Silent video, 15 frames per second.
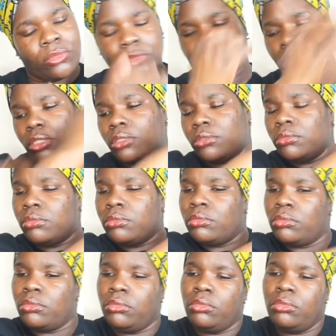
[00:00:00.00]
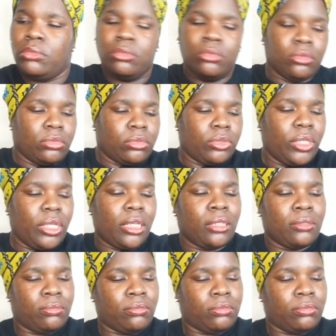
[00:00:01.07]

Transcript: So yeah,